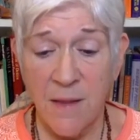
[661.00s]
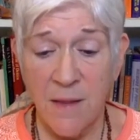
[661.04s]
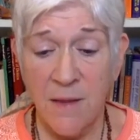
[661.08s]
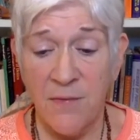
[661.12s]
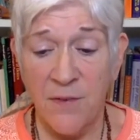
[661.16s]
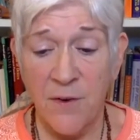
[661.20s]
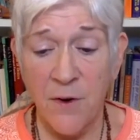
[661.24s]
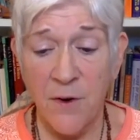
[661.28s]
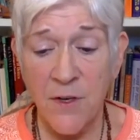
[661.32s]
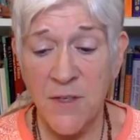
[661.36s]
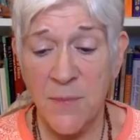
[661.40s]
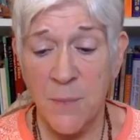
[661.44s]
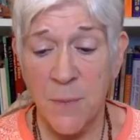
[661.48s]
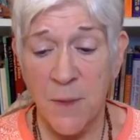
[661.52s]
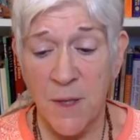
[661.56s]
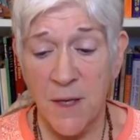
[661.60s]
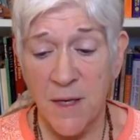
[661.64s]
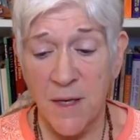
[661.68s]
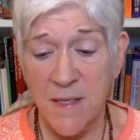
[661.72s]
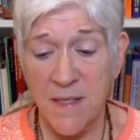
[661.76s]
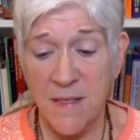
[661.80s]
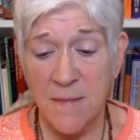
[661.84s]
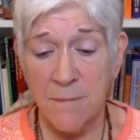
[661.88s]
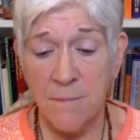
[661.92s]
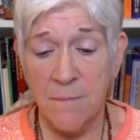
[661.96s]
in the first
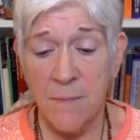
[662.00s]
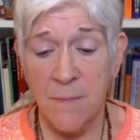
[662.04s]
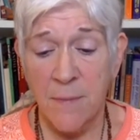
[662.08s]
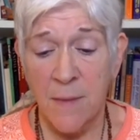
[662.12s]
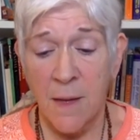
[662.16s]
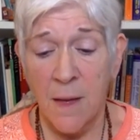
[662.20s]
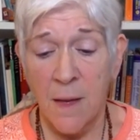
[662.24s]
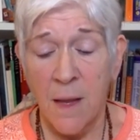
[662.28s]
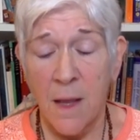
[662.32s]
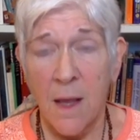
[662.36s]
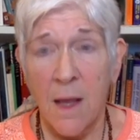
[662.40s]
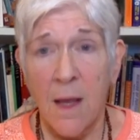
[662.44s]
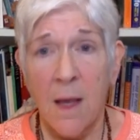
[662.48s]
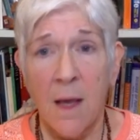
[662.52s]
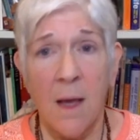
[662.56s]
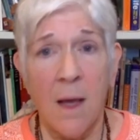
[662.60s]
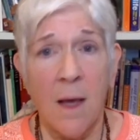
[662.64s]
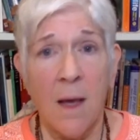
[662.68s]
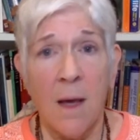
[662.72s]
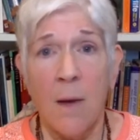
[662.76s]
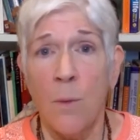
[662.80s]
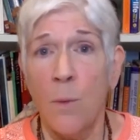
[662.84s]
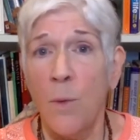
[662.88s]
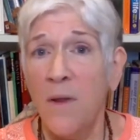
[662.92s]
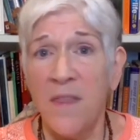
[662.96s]
place.
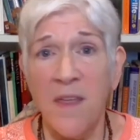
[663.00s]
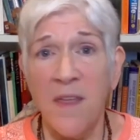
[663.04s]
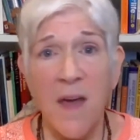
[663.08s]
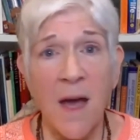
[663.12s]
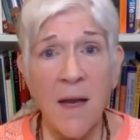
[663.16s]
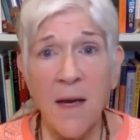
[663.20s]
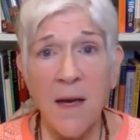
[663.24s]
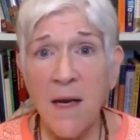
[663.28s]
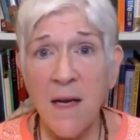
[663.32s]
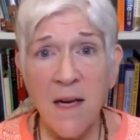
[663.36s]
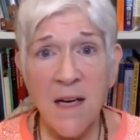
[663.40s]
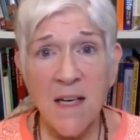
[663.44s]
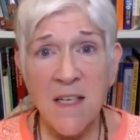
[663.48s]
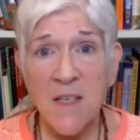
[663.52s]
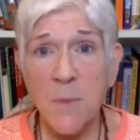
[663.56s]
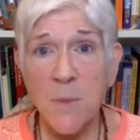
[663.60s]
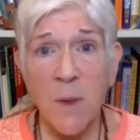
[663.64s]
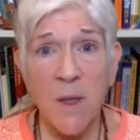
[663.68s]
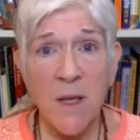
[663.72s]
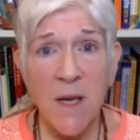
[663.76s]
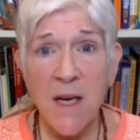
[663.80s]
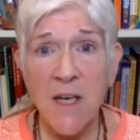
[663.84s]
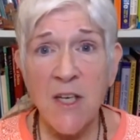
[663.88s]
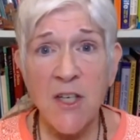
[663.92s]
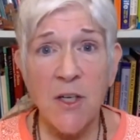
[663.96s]
Without an
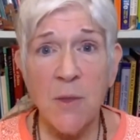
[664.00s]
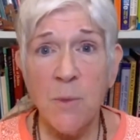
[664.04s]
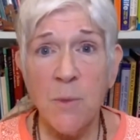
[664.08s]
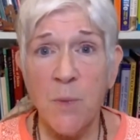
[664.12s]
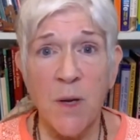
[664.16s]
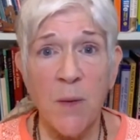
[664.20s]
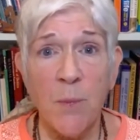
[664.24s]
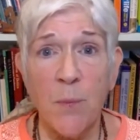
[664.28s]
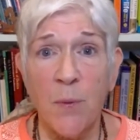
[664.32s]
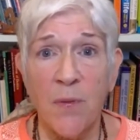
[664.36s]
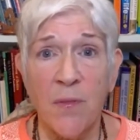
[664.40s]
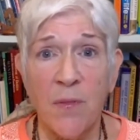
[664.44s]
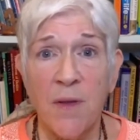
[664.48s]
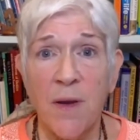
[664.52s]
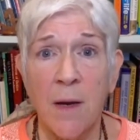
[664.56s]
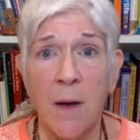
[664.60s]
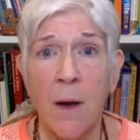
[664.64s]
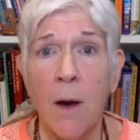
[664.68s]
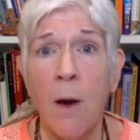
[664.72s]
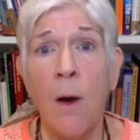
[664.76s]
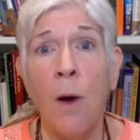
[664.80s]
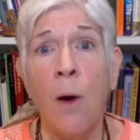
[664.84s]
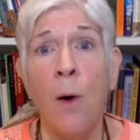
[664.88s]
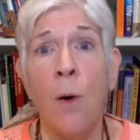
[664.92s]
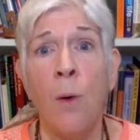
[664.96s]
explanation, people
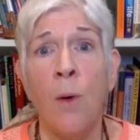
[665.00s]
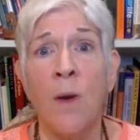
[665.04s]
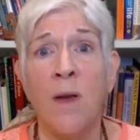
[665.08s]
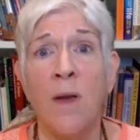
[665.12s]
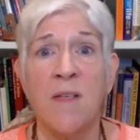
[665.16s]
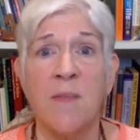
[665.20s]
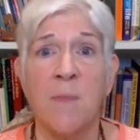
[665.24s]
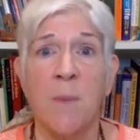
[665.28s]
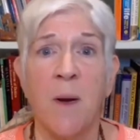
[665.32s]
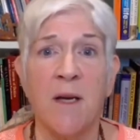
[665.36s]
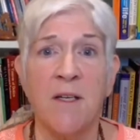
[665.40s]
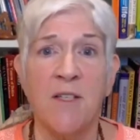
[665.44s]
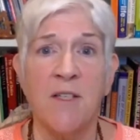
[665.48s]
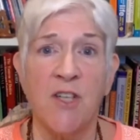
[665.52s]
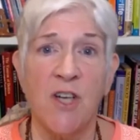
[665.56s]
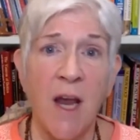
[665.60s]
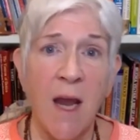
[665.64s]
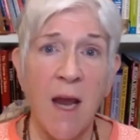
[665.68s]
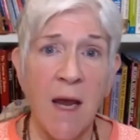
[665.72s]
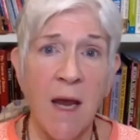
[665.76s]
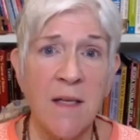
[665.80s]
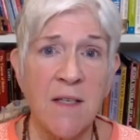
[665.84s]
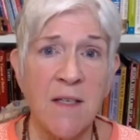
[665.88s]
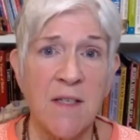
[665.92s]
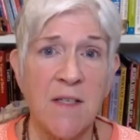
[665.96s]
think, oh, it's by
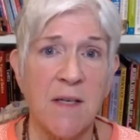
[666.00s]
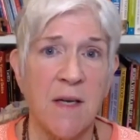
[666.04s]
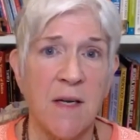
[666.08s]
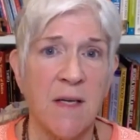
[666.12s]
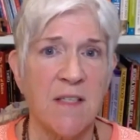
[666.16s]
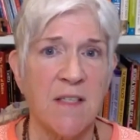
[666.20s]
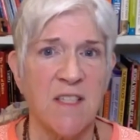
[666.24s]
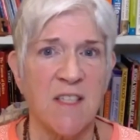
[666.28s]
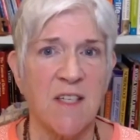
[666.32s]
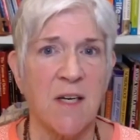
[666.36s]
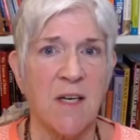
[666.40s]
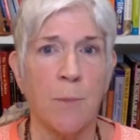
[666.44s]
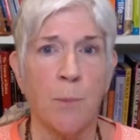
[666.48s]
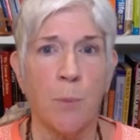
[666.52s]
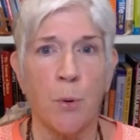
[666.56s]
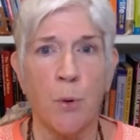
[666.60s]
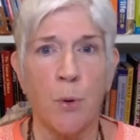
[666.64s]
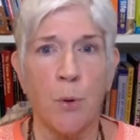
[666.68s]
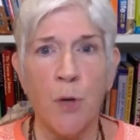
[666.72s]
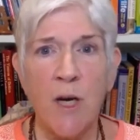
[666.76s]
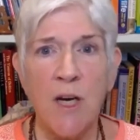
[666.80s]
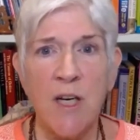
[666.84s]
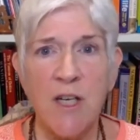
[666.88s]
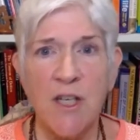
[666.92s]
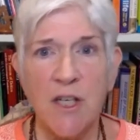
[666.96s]
chance, it's
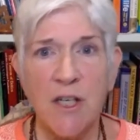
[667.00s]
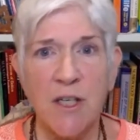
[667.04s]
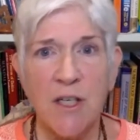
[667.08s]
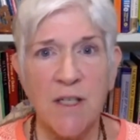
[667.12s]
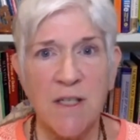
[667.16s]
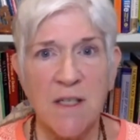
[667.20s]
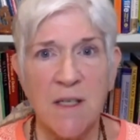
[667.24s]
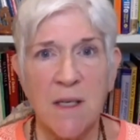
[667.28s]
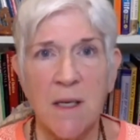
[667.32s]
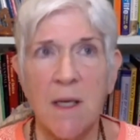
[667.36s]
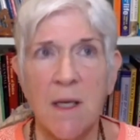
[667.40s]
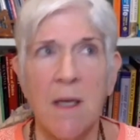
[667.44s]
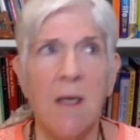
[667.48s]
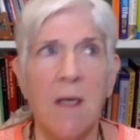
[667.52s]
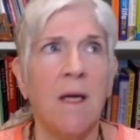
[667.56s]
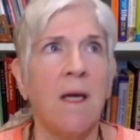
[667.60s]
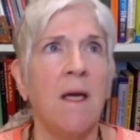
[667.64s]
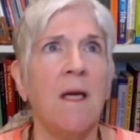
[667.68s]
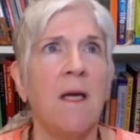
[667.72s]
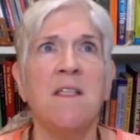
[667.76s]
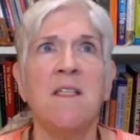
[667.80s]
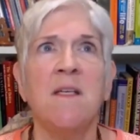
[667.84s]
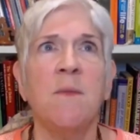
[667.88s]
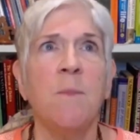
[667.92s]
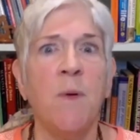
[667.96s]
capricious,
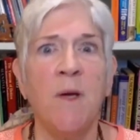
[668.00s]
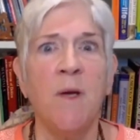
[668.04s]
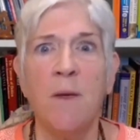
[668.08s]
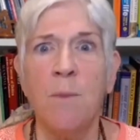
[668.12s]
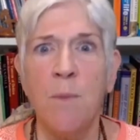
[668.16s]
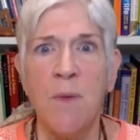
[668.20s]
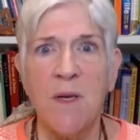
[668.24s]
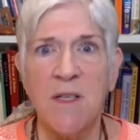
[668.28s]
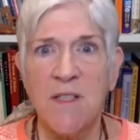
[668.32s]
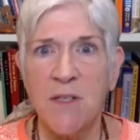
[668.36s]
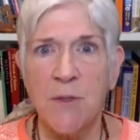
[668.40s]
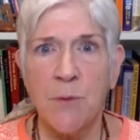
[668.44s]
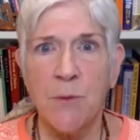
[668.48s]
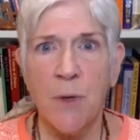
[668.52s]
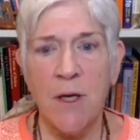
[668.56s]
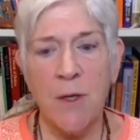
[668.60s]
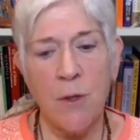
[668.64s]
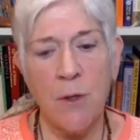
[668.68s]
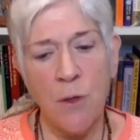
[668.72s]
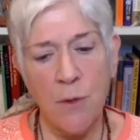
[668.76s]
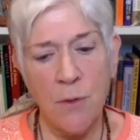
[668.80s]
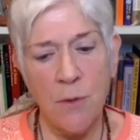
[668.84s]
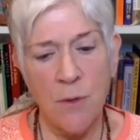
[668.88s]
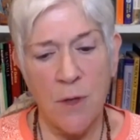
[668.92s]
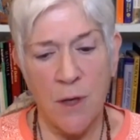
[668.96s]
it's a big mystery,
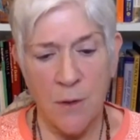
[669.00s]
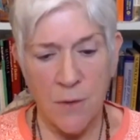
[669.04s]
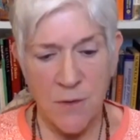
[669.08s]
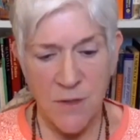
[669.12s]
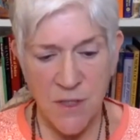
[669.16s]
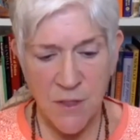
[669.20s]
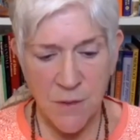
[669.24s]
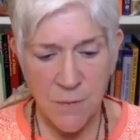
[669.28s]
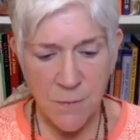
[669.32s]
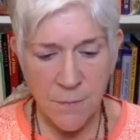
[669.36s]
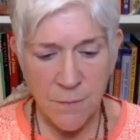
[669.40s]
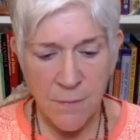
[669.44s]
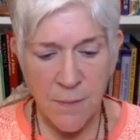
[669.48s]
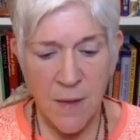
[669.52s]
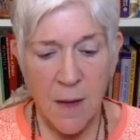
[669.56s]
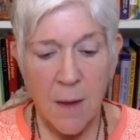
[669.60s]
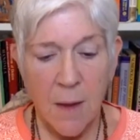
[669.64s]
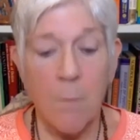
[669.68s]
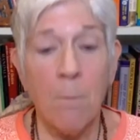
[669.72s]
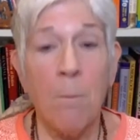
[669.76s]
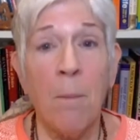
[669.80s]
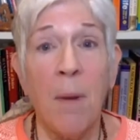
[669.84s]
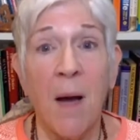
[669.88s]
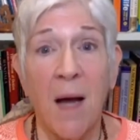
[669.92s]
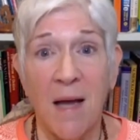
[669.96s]
who knows?
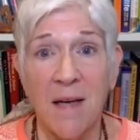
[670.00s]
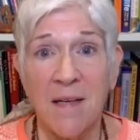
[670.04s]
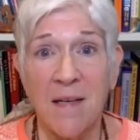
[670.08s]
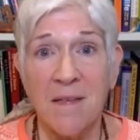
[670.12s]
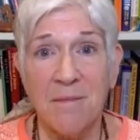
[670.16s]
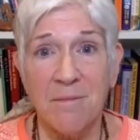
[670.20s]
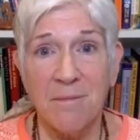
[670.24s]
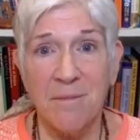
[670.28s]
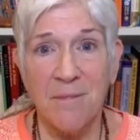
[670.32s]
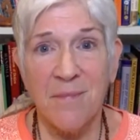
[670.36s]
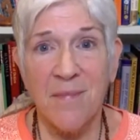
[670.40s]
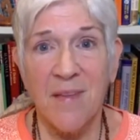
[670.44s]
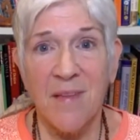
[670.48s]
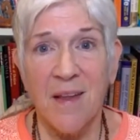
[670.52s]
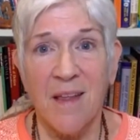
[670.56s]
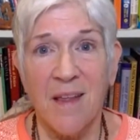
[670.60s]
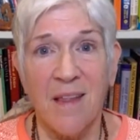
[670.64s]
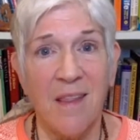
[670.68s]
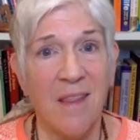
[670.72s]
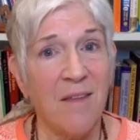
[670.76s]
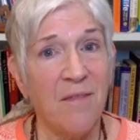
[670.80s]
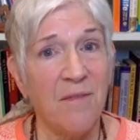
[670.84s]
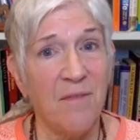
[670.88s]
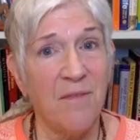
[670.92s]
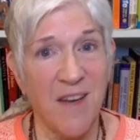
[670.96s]
But
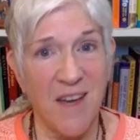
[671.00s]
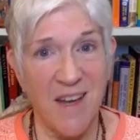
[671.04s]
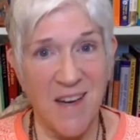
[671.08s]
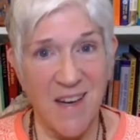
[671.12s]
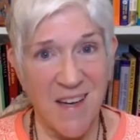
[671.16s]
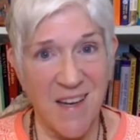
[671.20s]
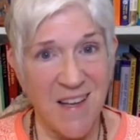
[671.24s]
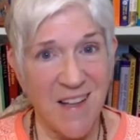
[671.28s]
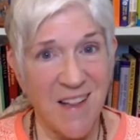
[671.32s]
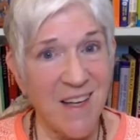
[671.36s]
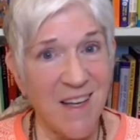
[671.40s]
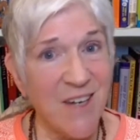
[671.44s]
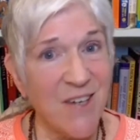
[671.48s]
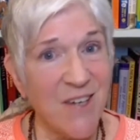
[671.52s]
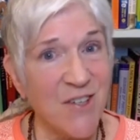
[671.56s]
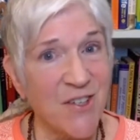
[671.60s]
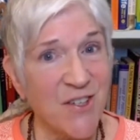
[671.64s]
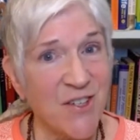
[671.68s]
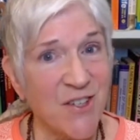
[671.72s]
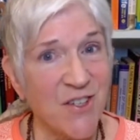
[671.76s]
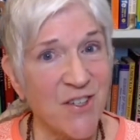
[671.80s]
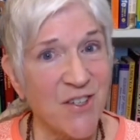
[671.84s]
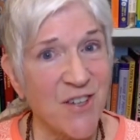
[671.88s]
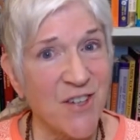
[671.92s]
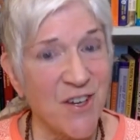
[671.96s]
the Vedic
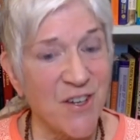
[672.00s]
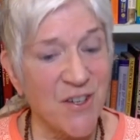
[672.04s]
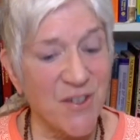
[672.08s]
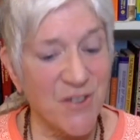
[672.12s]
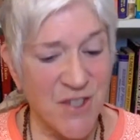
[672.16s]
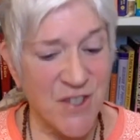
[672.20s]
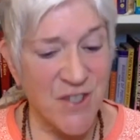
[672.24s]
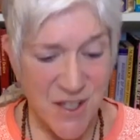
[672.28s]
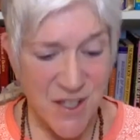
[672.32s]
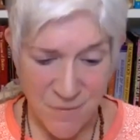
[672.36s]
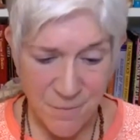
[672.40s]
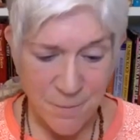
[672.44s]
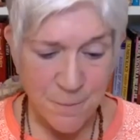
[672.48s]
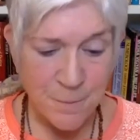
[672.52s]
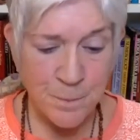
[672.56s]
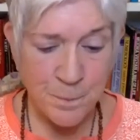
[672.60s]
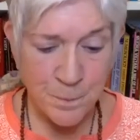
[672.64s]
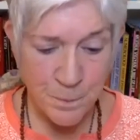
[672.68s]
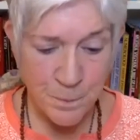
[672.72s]
literature knows,